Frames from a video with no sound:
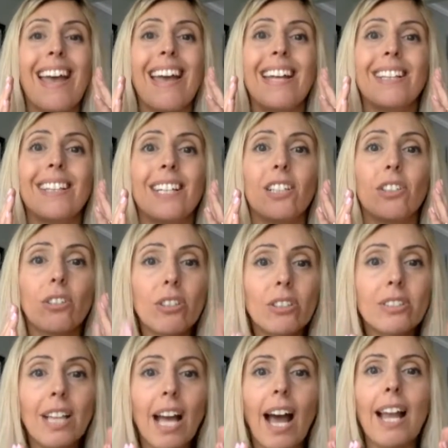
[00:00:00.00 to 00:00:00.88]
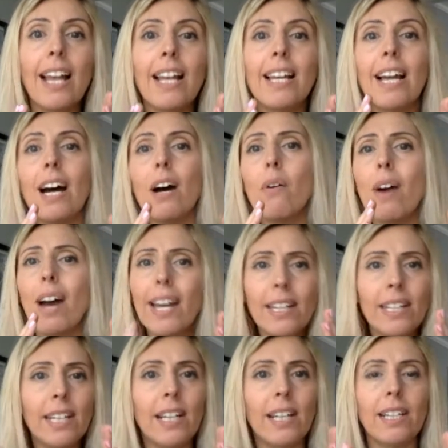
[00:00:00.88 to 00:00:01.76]
and they don't allow
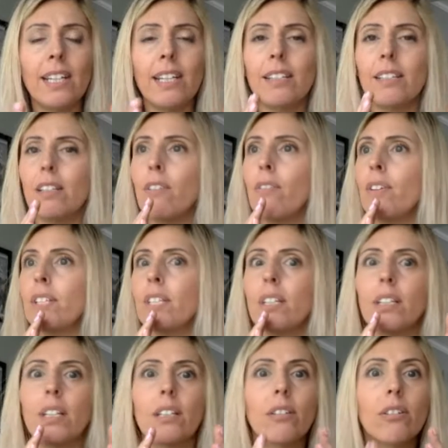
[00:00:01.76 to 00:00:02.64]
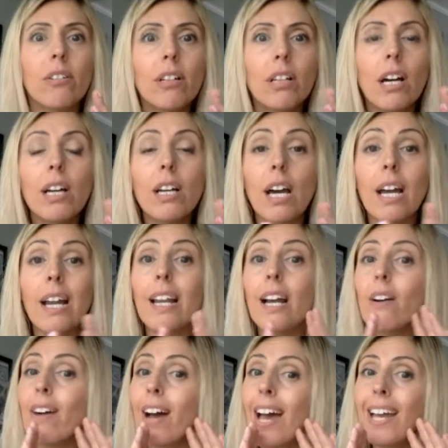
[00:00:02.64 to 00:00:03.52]
any creativity, they don't
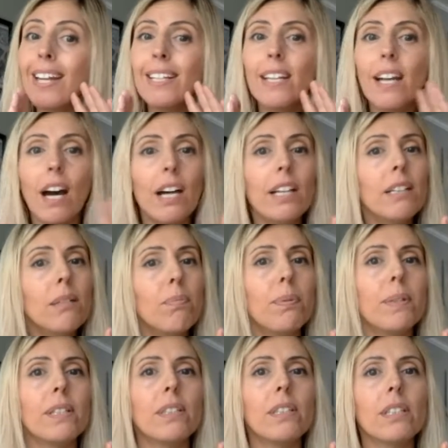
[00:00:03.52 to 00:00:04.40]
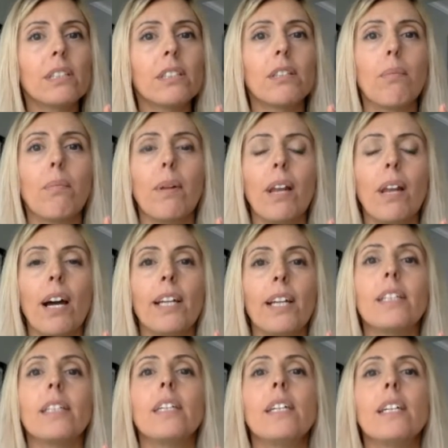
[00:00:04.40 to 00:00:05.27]
allow any unpredictable
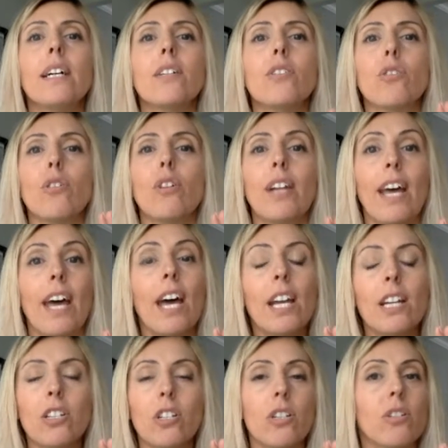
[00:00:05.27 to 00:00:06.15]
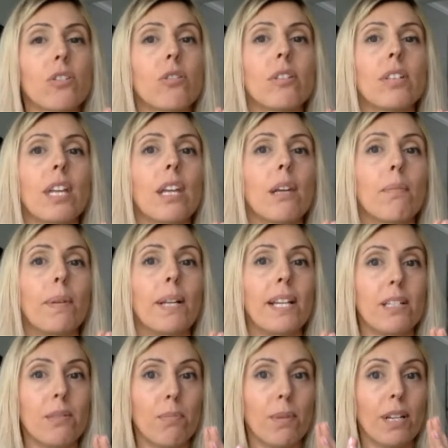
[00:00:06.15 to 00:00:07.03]
ideas or actions to take
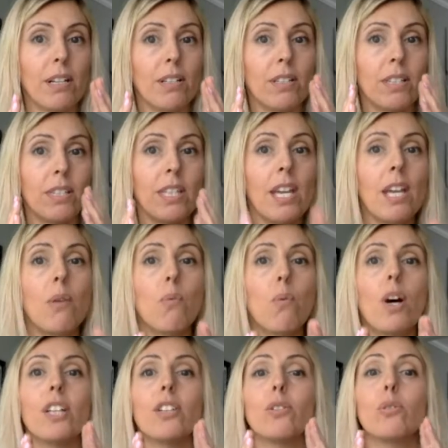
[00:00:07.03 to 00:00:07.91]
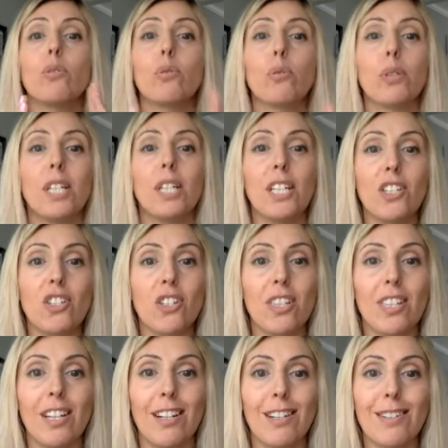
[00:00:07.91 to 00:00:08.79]
place, because they want to reach
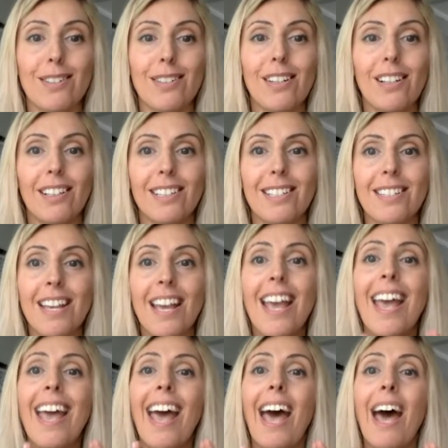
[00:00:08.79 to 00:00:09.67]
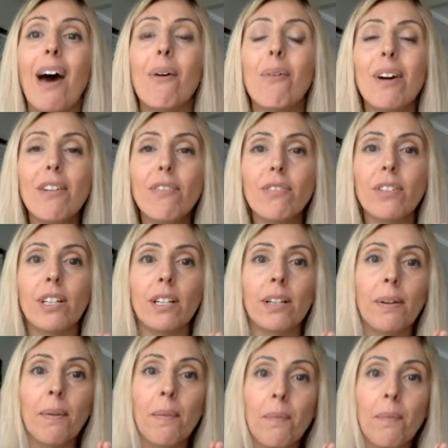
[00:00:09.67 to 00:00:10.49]
the results. However,